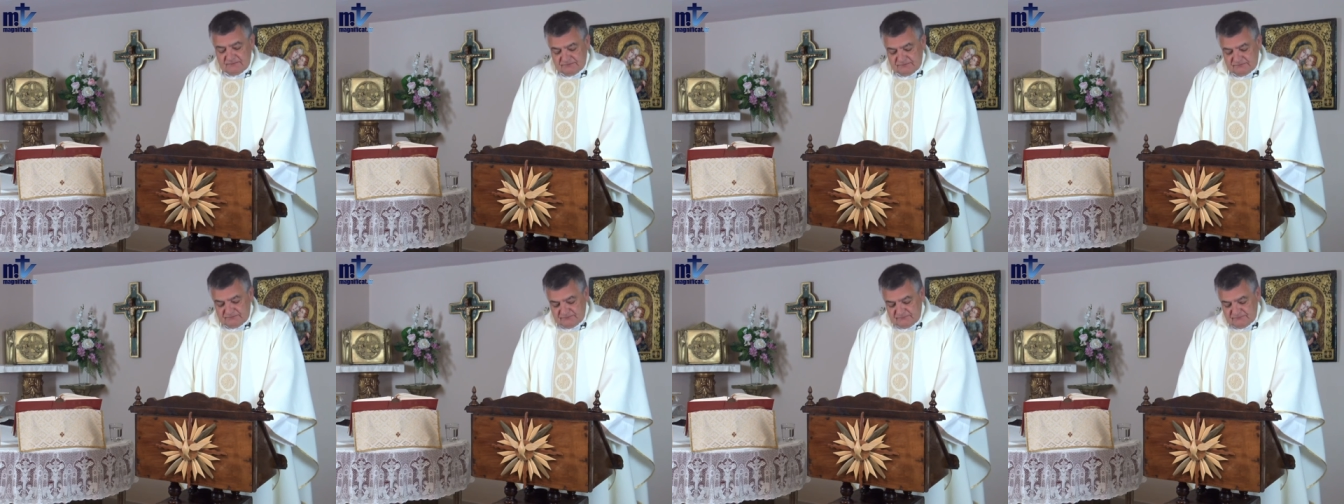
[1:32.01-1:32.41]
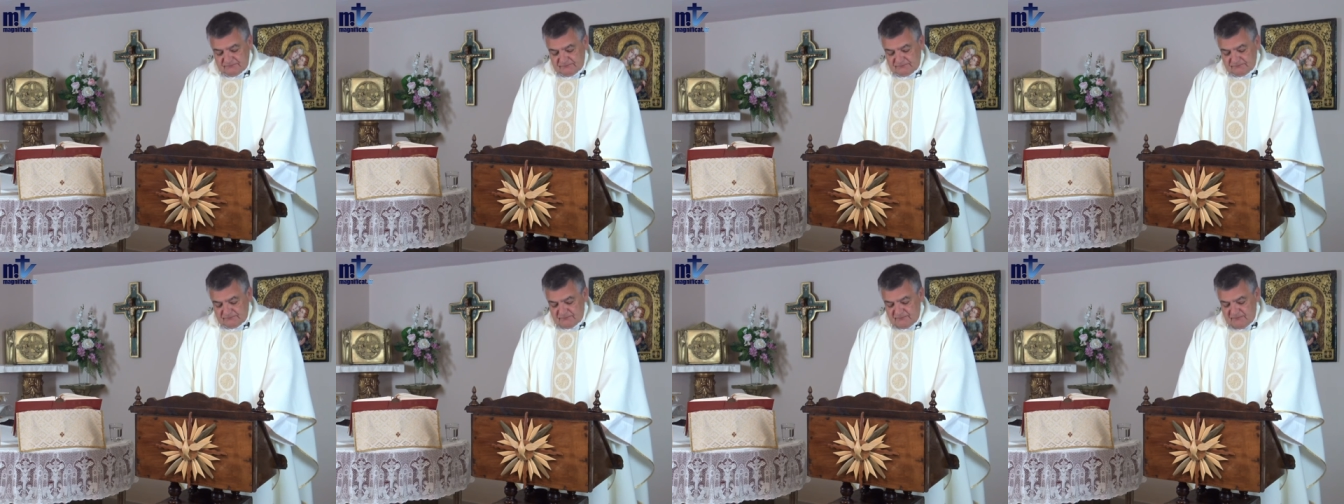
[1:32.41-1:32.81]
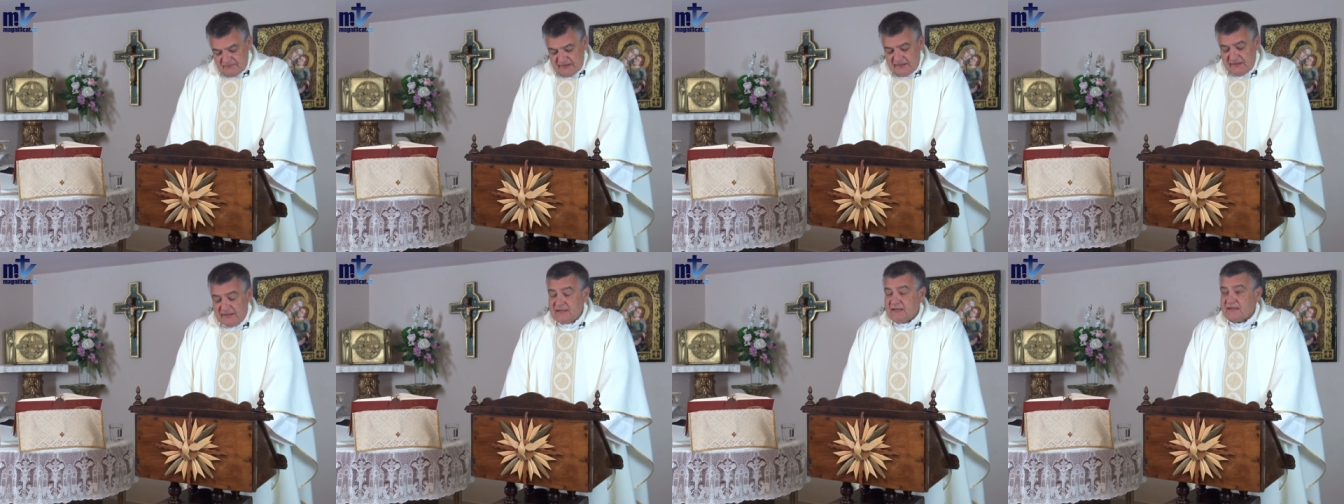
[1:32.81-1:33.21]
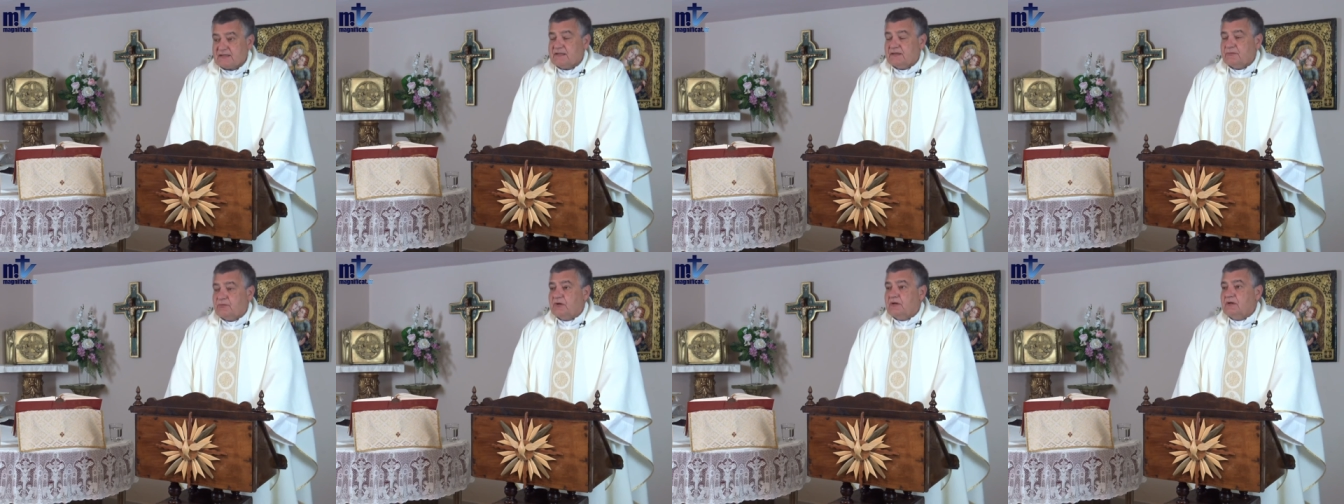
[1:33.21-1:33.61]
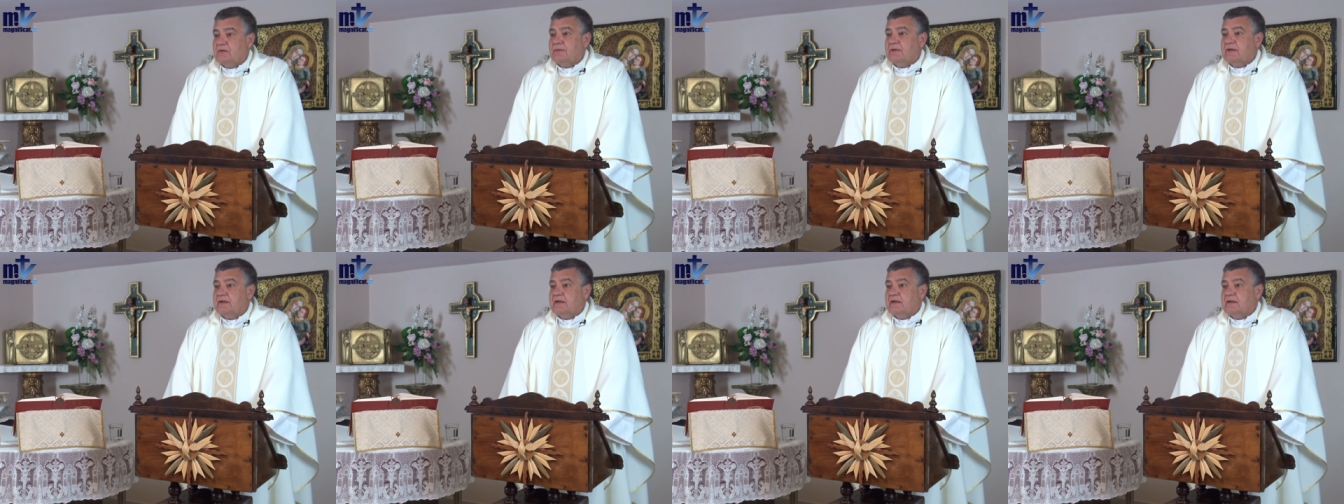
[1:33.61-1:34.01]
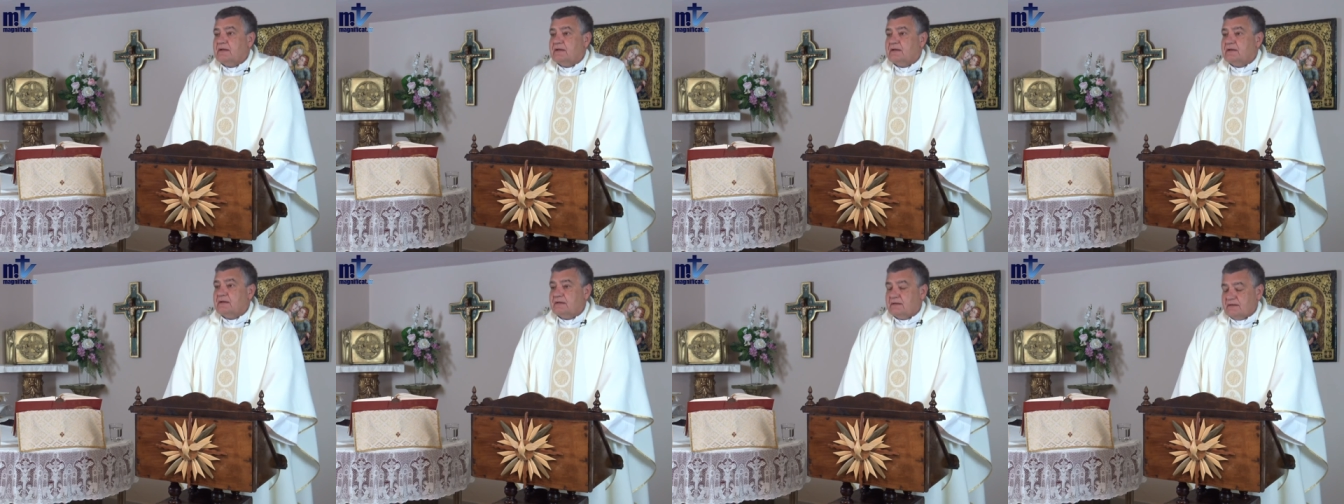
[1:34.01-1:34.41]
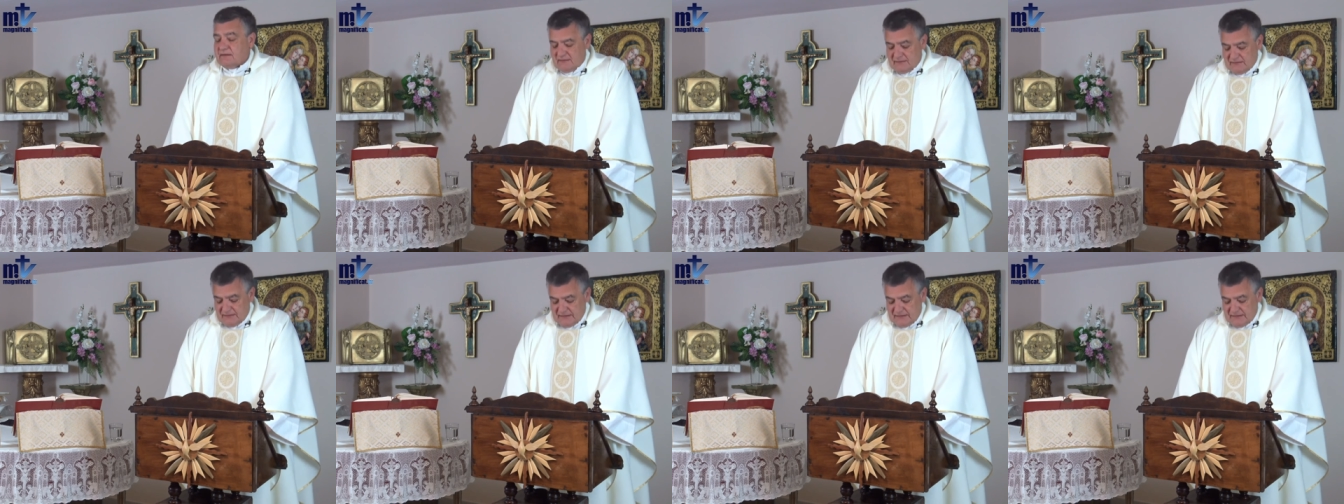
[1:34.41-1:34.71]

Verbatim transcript: She turned and said to him in Hebrew,